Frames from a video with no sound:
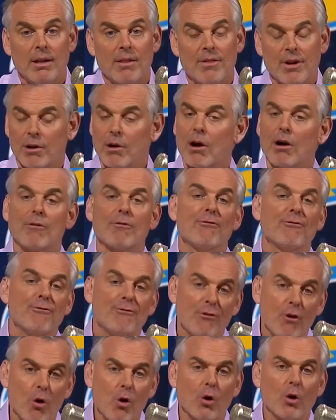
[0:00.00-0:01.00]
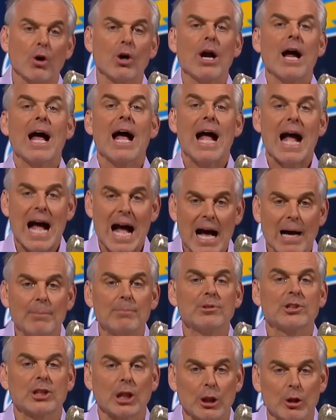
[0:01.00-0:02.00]
There are 4
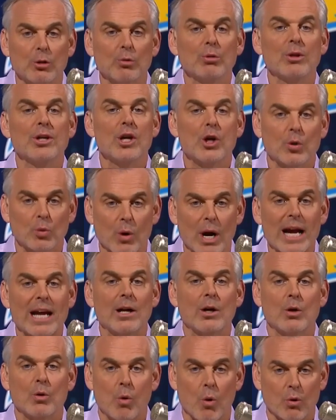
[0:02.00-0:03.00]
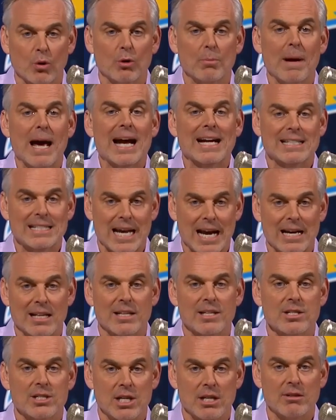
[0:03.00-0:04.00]
absolutely great quarterback
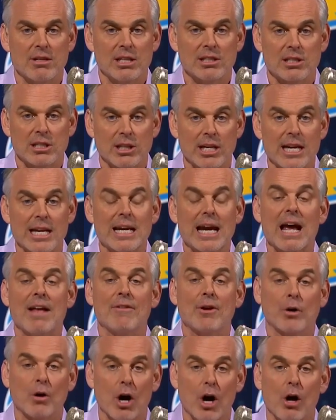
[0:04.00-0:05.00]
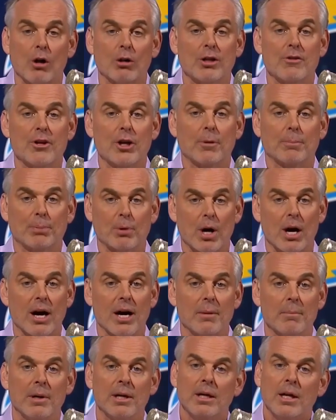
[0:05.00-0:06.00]
talents in this league, and they're all in their
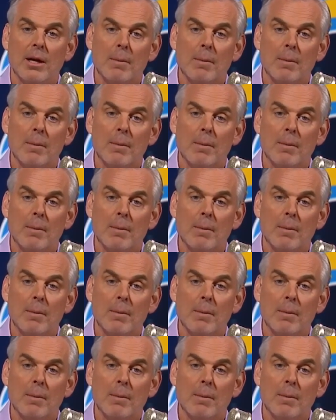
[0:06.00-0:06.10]
prime.